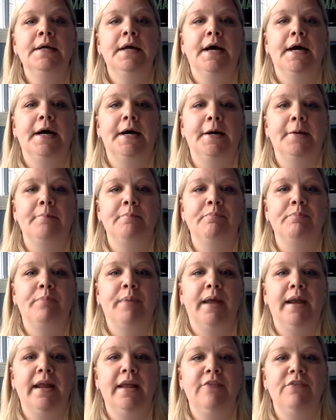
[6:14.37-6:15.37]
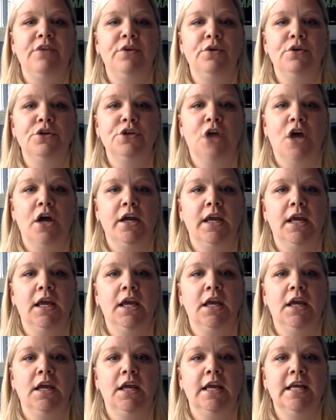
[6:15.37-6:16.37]
But if you're
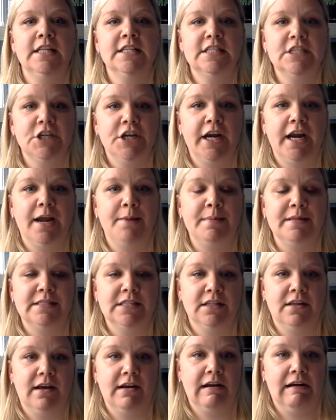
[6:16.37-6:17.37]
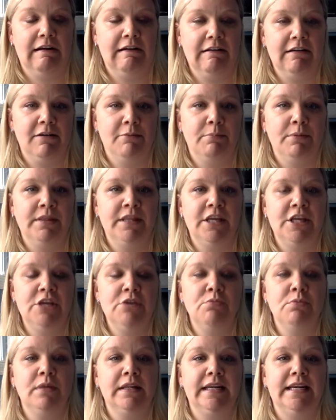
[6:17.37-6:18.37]
talking Instagram, it's a lot harder, but then
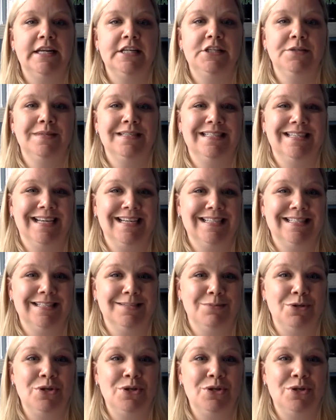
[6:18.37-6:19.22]
you really need to entice them.